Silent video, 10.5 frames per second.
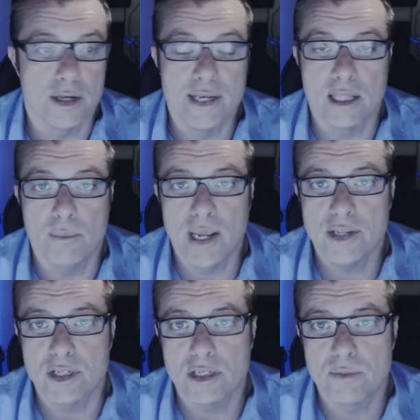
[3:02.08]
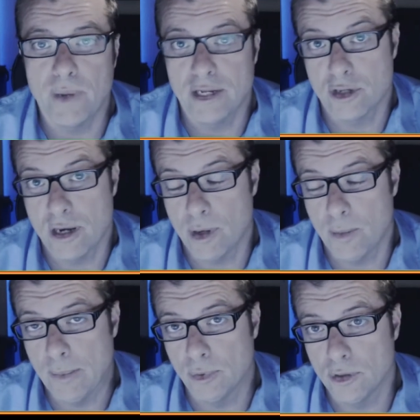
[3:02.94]
a daily basis based on how many
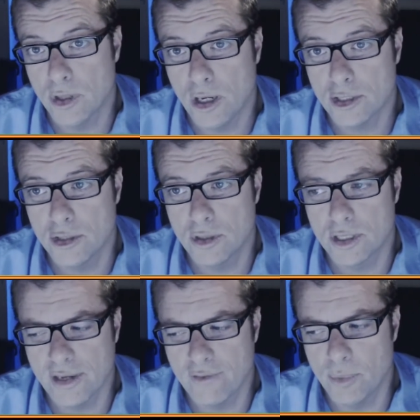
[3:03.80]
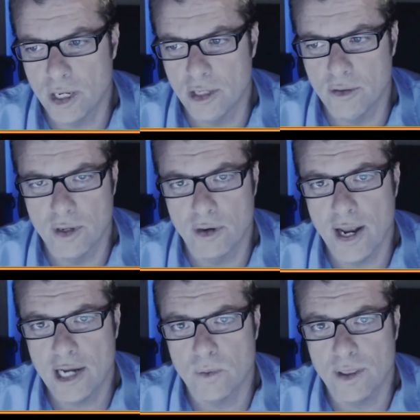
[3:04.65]
people you talk to? Because everybody you
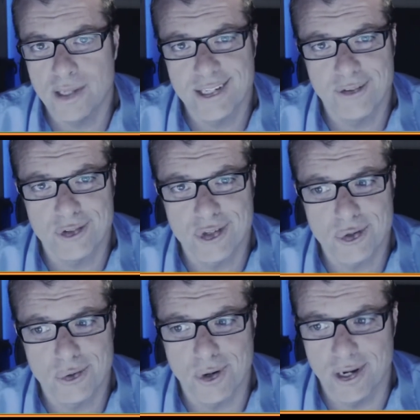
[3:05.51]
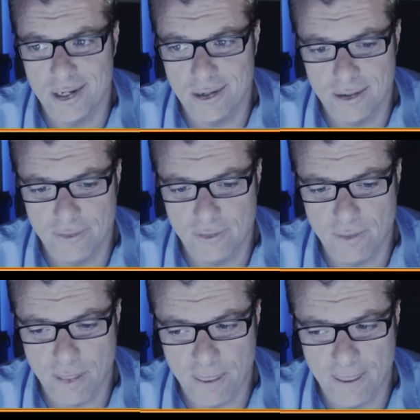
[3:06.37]
interact with has a different story, a
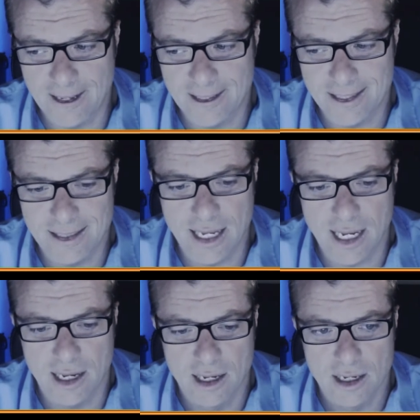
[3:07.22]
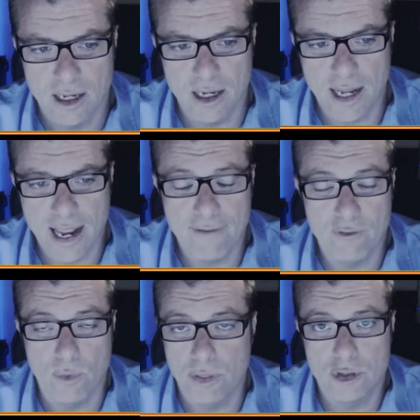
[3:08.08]
different thing that they
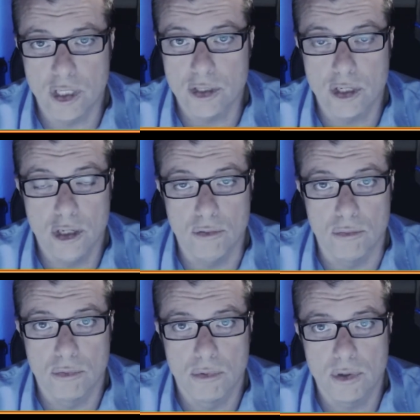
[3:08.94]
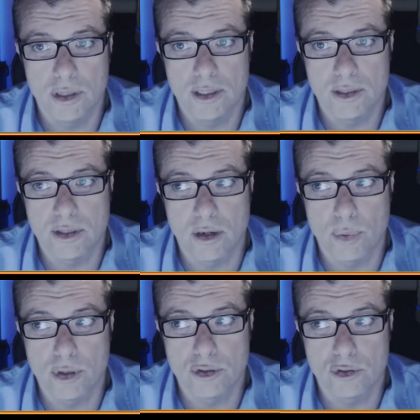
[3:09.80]
have with just you. It's their
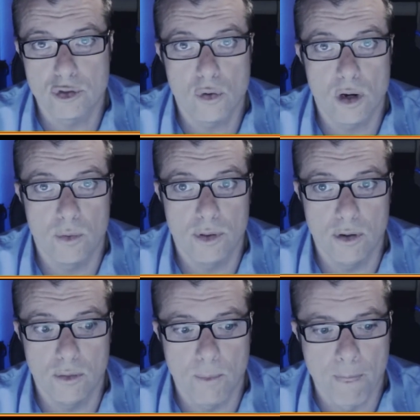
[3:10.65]
personal story with you.